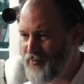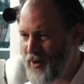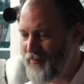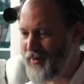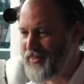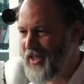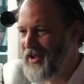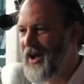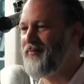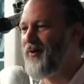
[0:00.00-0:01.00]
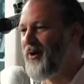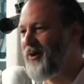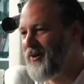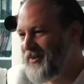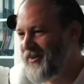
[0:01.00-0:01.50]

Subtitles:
after everything I've heard.